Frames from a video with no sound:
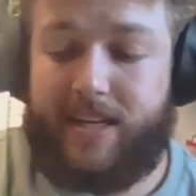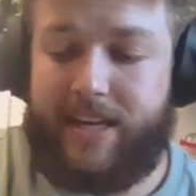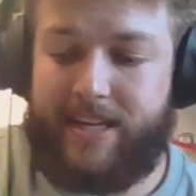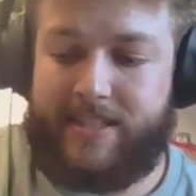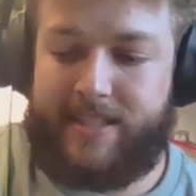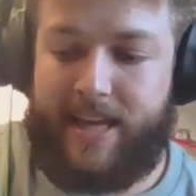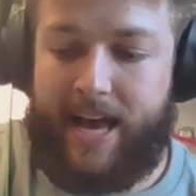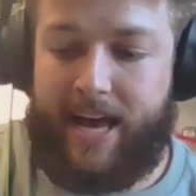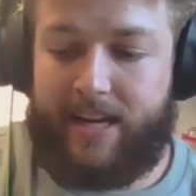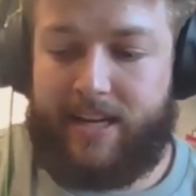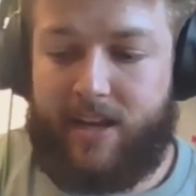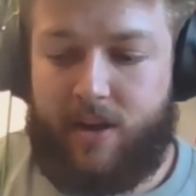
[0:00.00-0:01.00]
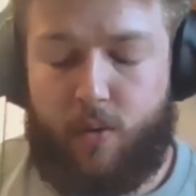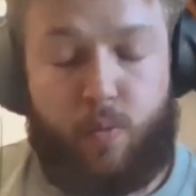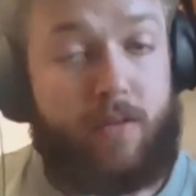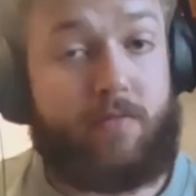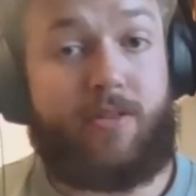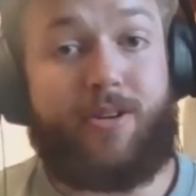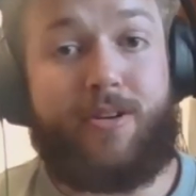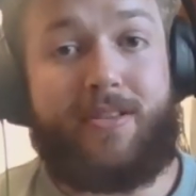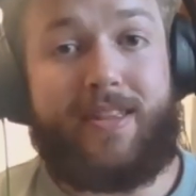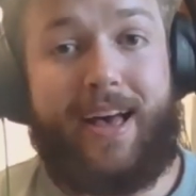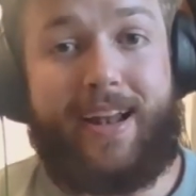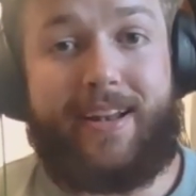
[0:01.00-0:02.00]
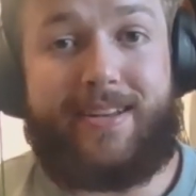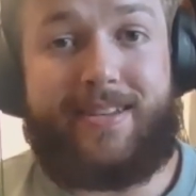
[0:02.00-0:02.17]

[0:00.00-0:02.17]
is that we've learned that